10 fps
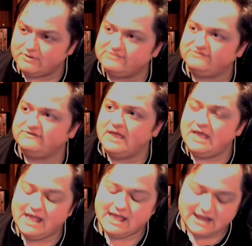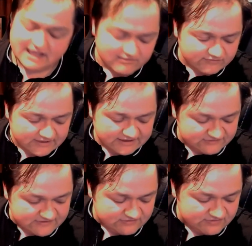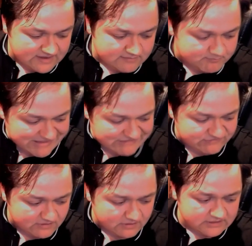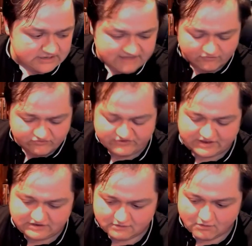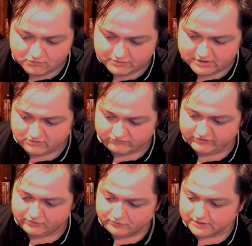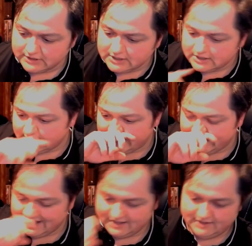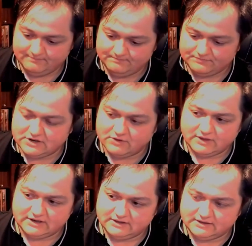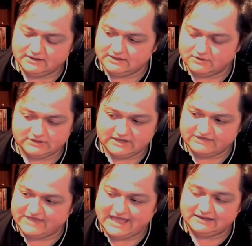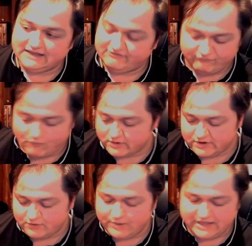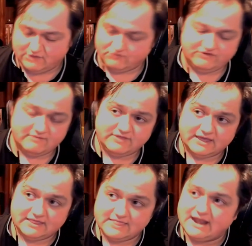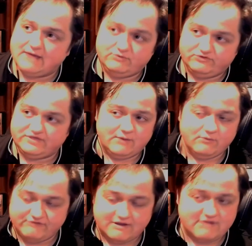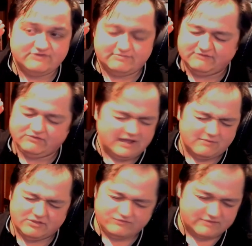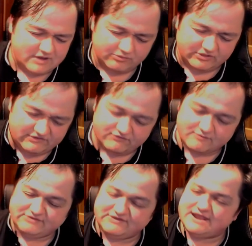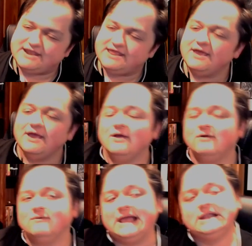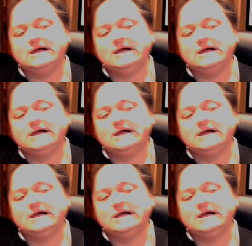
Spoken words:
ones, and I have like since then basically never said no to an interview. Unless I had like four in a week or something, and then I was like, "We'll figure out something for like a month from now, please, for my sanity." Right?